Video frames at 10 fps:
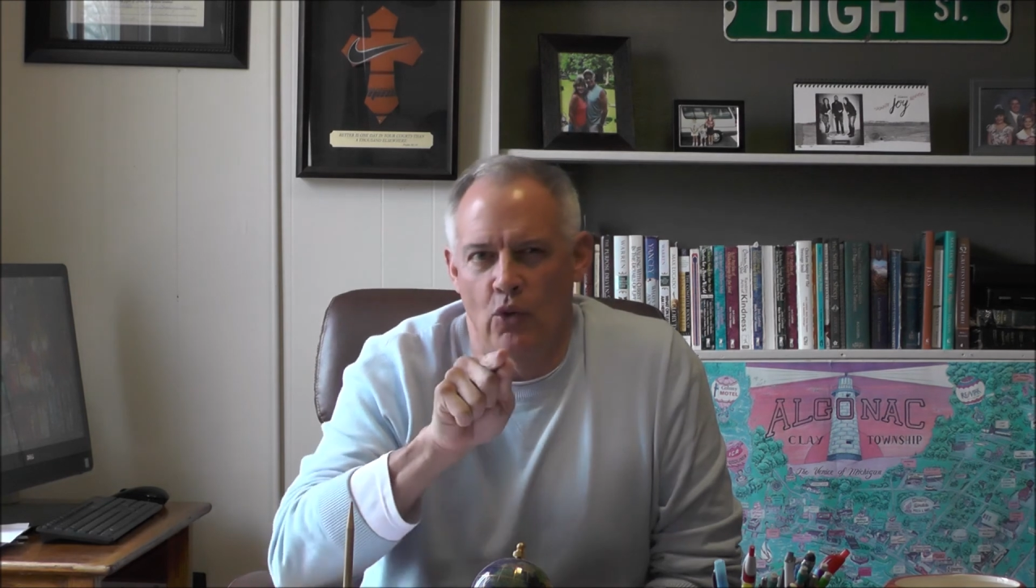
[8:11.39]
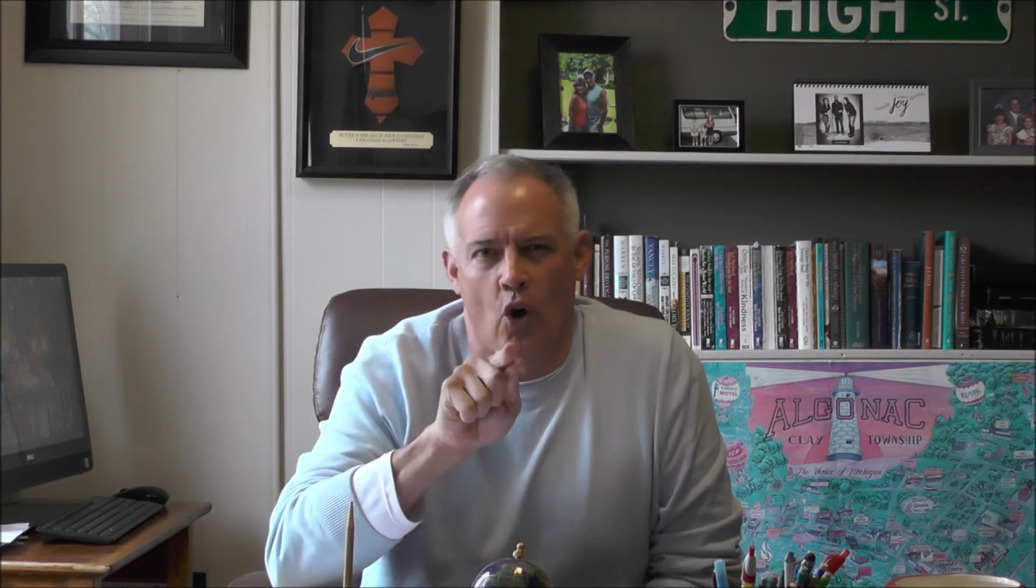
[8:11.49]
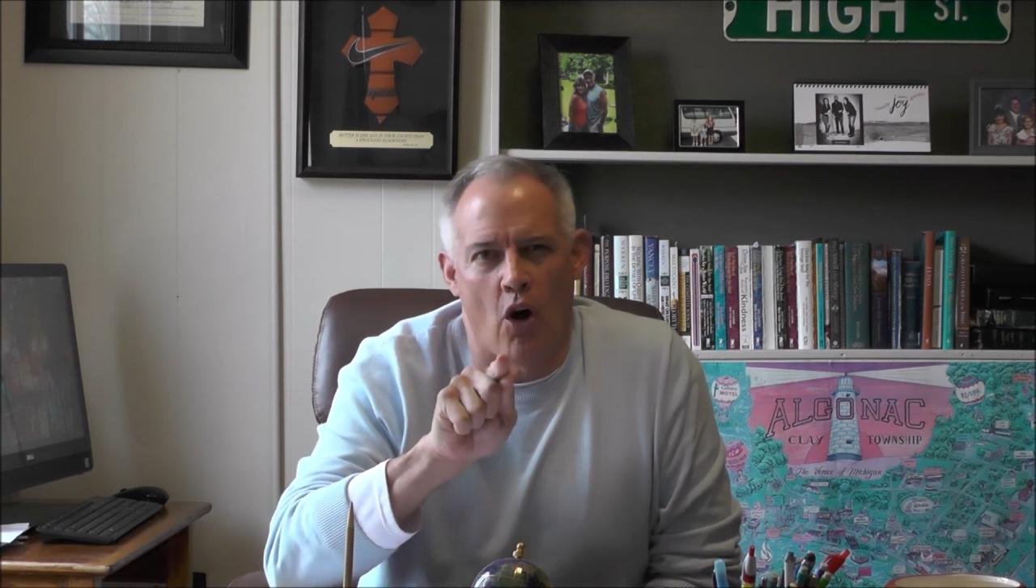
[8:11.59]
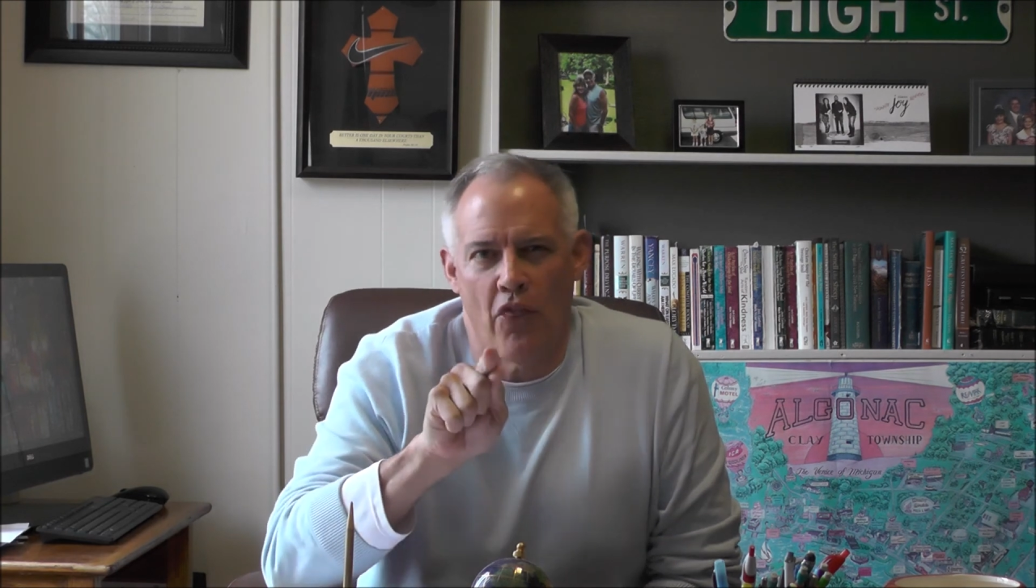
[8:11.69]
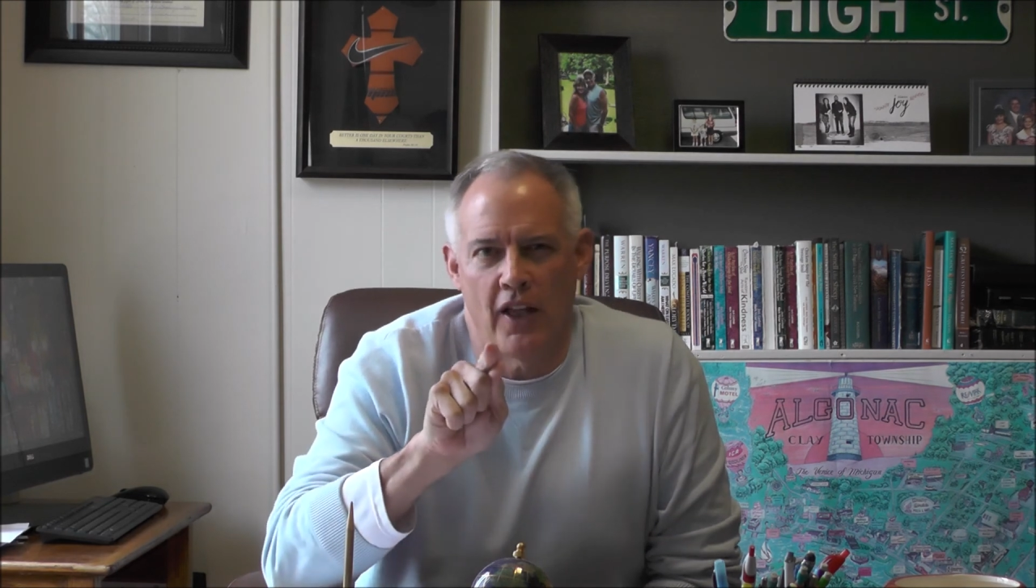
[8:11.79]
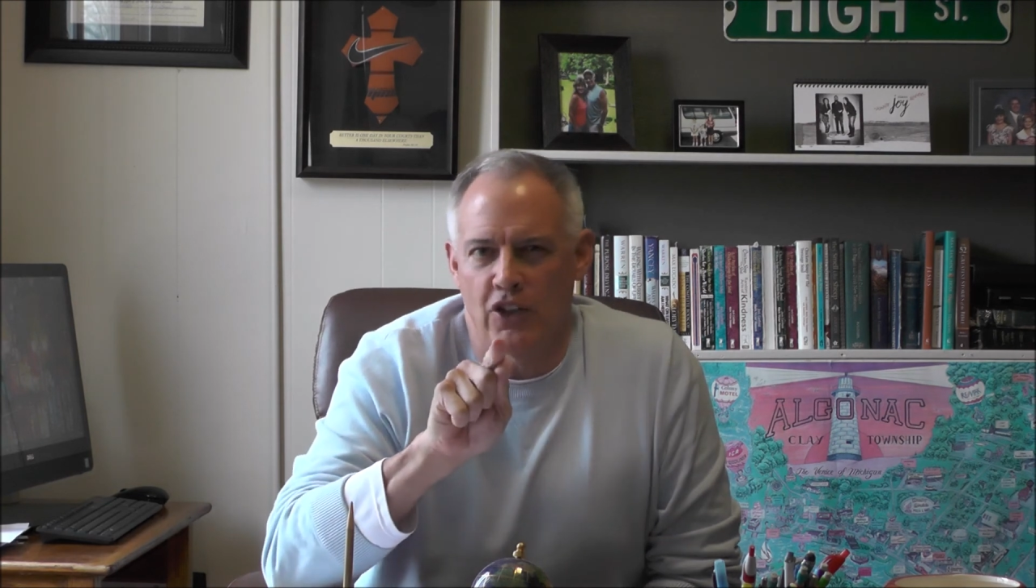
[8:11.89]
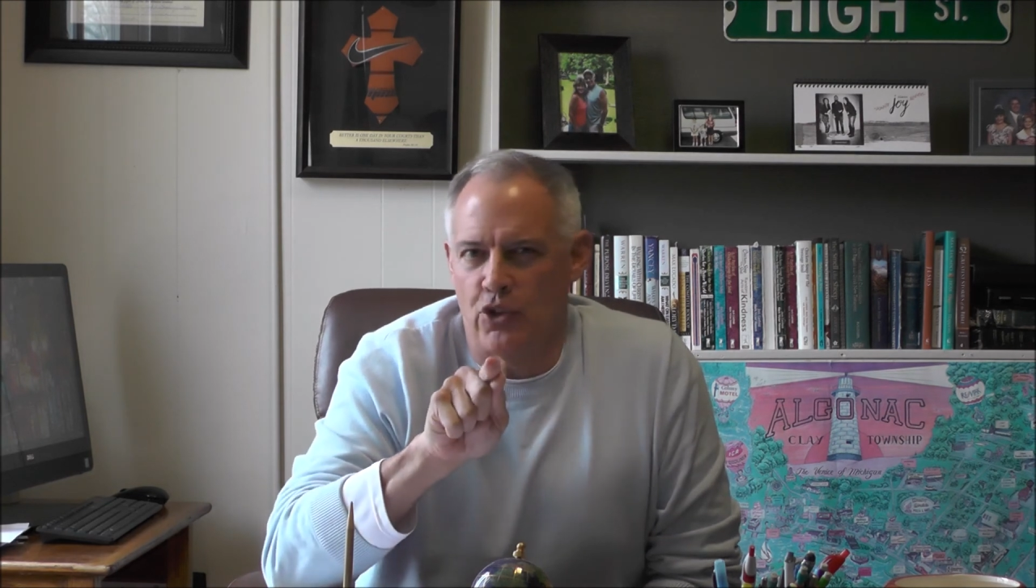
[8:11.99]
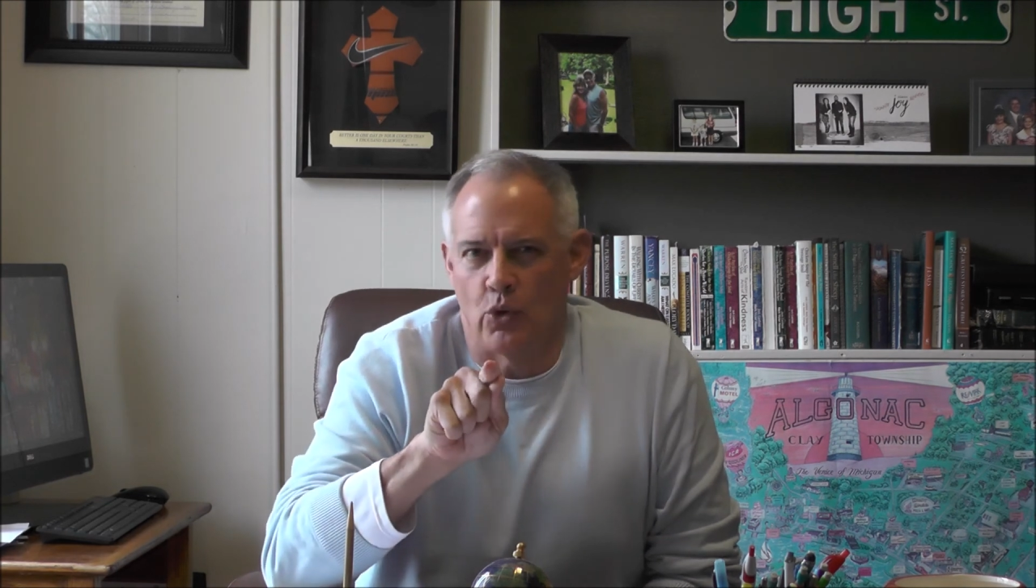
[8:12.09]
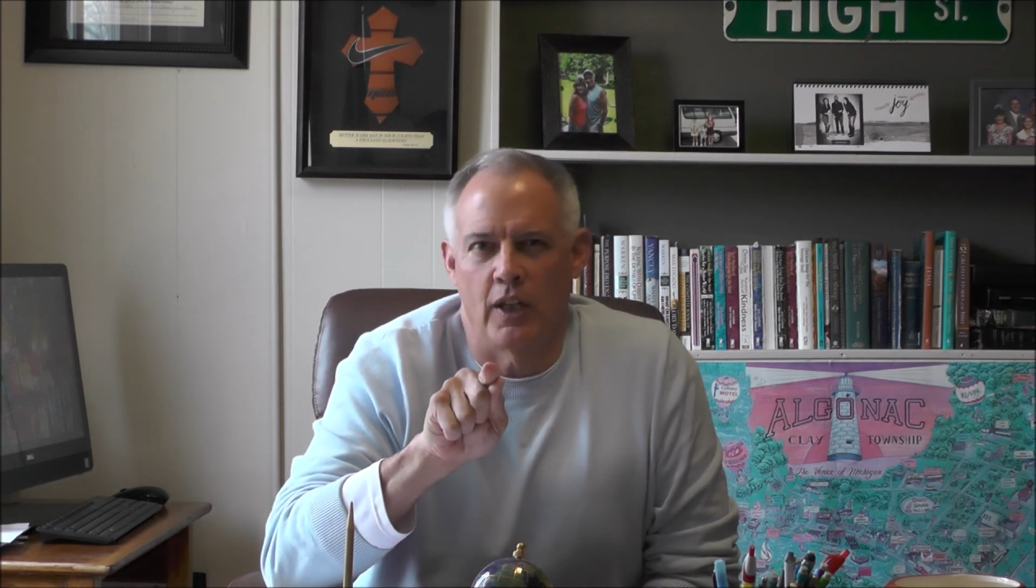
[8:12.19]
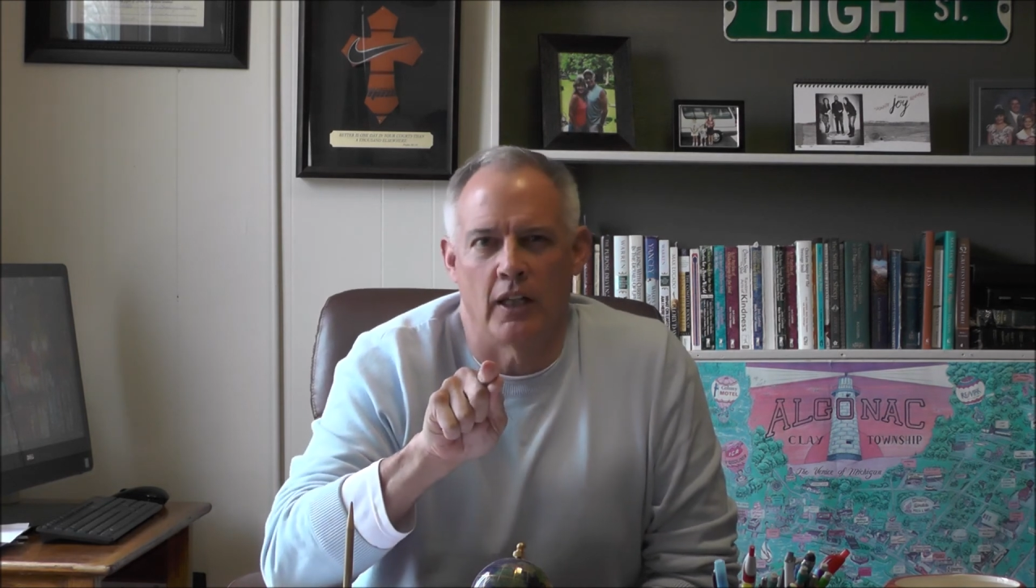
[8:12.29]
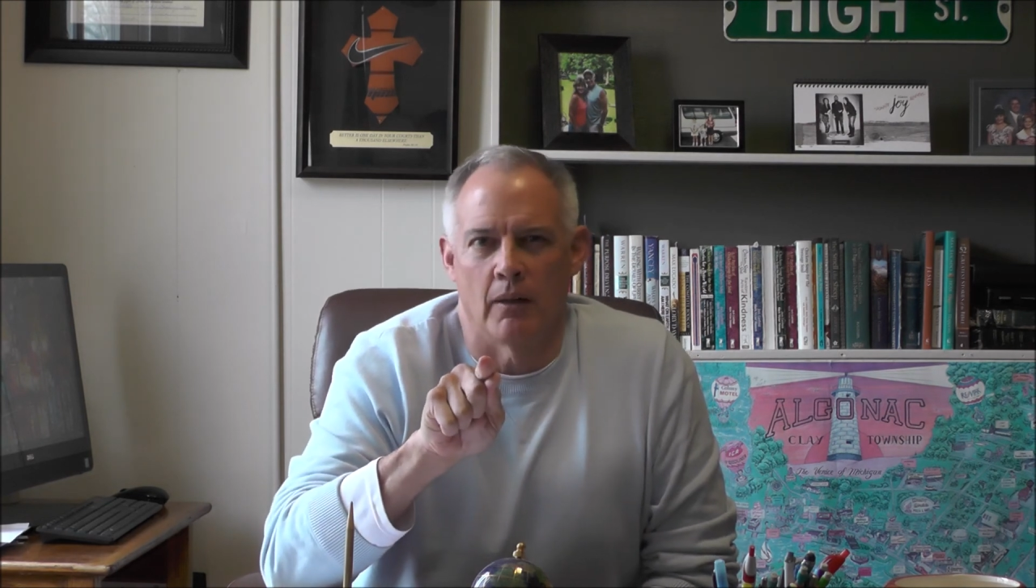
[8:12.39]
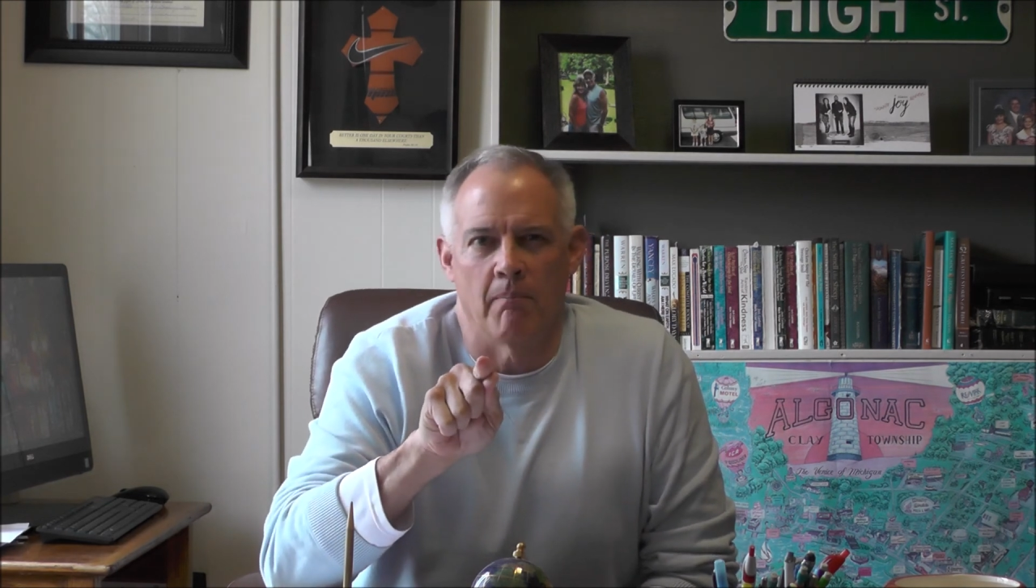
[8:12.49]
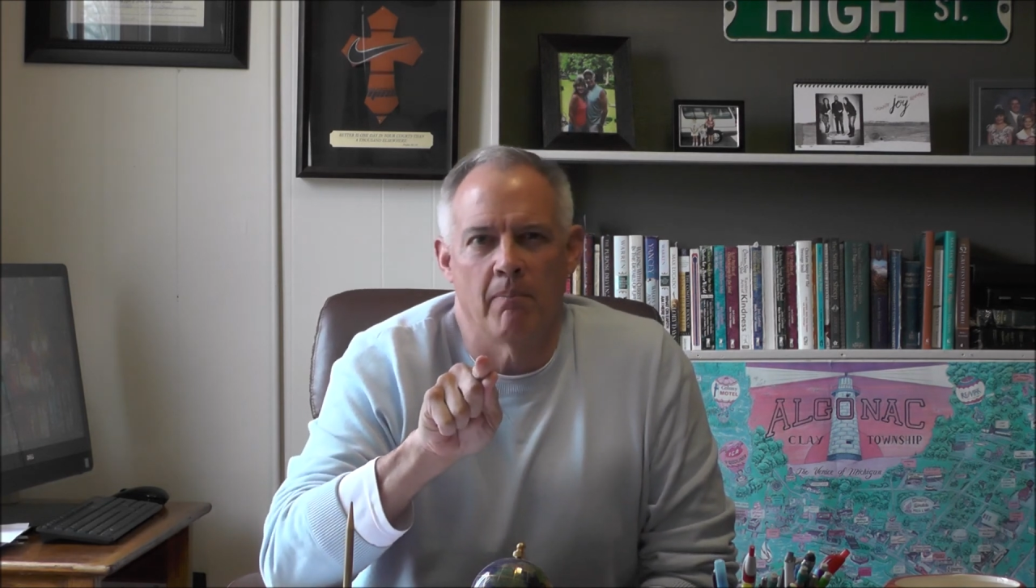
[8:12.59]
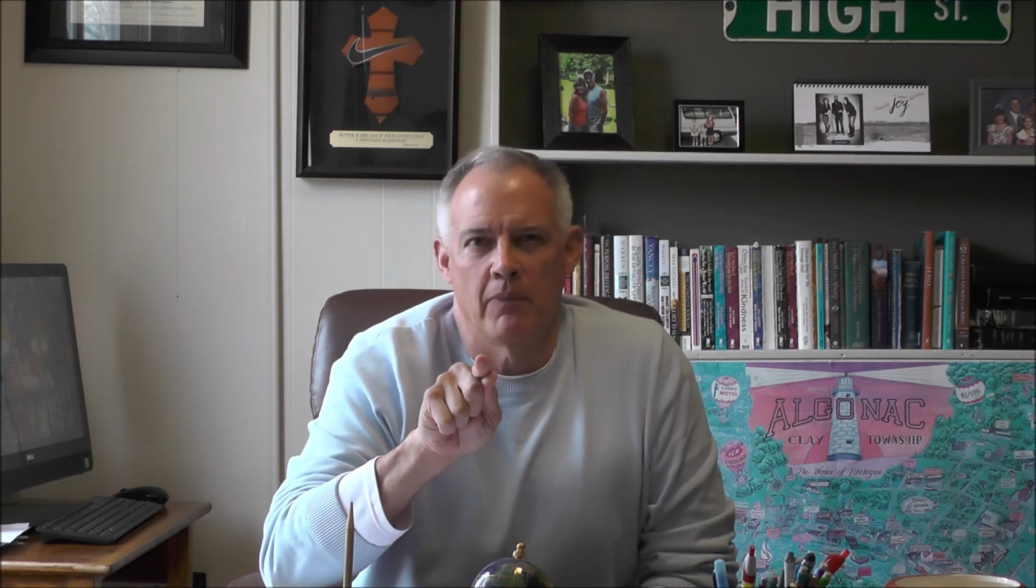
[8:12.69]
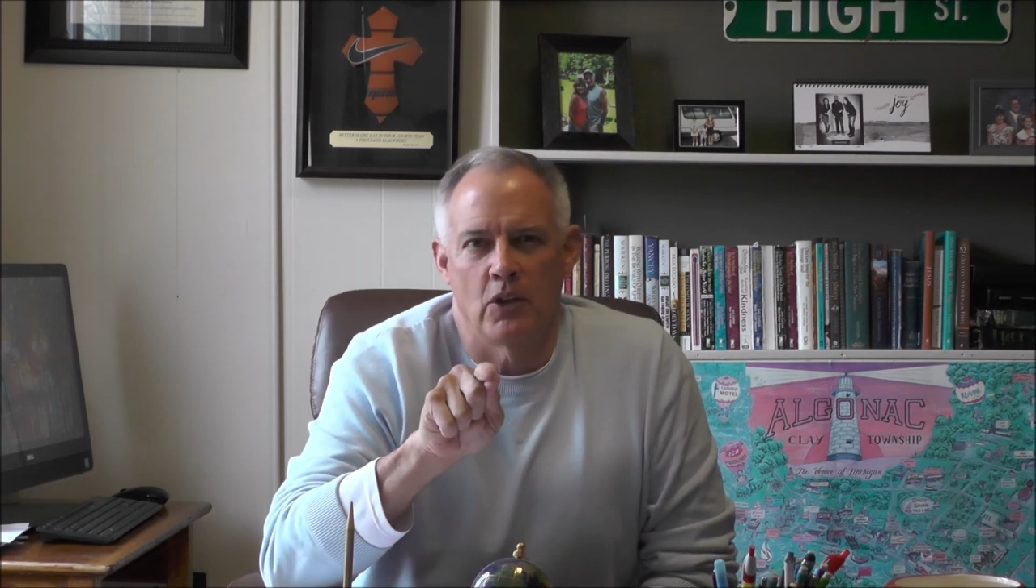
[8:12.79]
do all things through Him